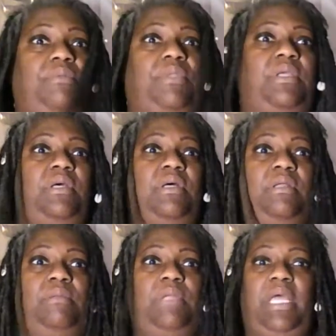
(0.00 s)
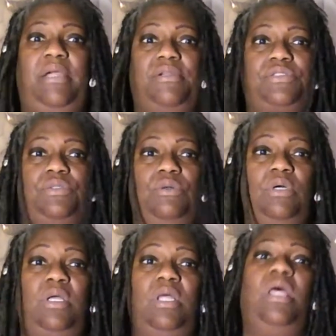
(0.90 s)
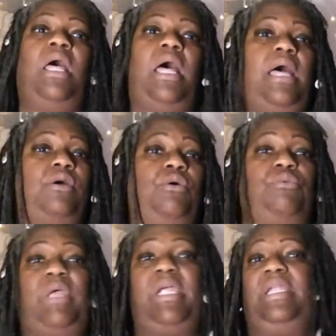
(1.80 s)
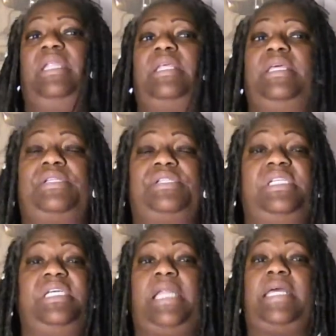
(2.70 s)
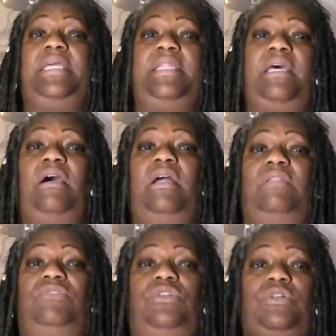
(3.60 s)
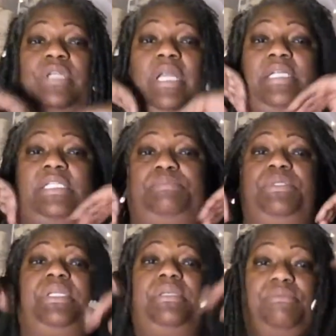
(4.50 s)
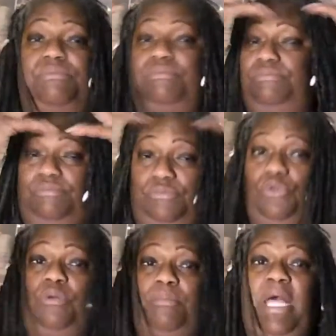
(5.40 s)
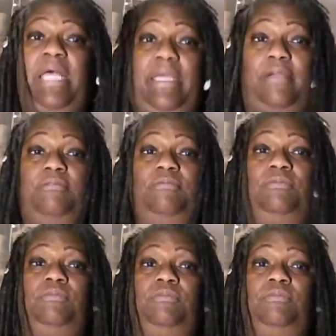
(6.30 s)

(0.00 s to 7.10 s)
from the hair store, I go right in the kitchen and I get that olive oil and I just put it on my hair.